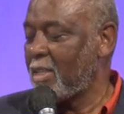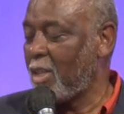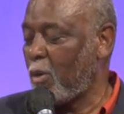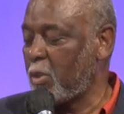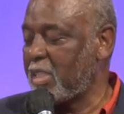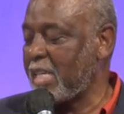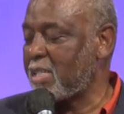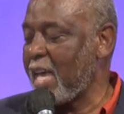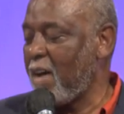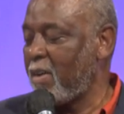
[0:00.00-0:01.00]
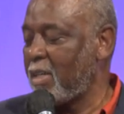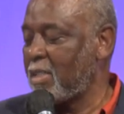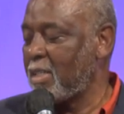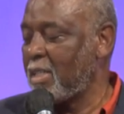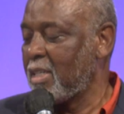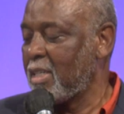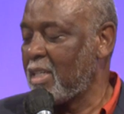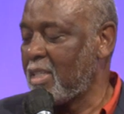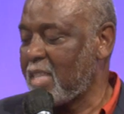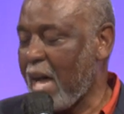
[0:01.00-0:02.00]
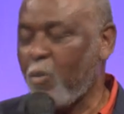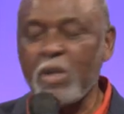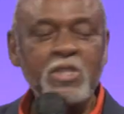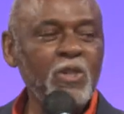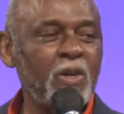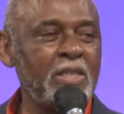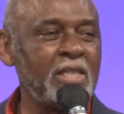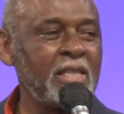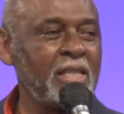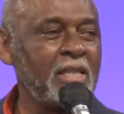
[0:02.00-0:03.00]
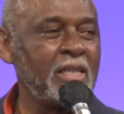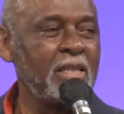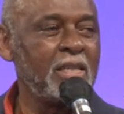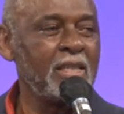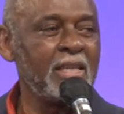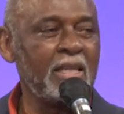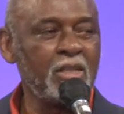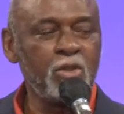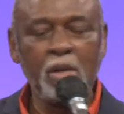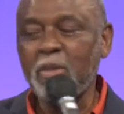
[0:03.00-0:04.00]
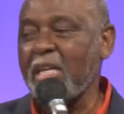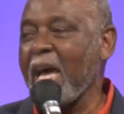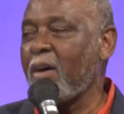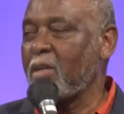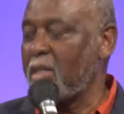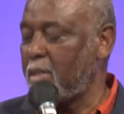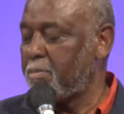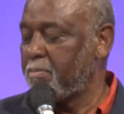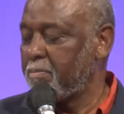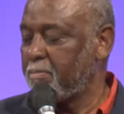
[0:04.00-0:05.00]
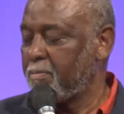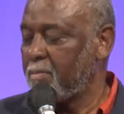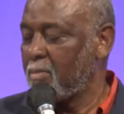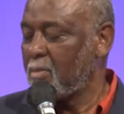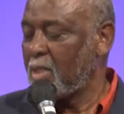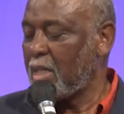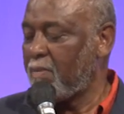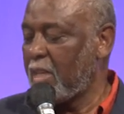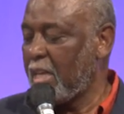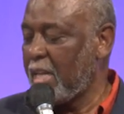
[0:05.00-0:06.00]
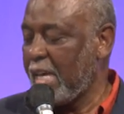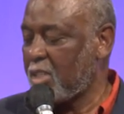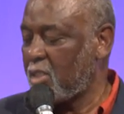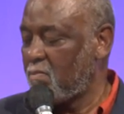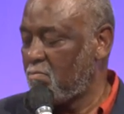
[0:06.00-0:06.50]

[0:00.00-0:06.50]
Those six counties in southwest Georgia can determine the outcome of the election.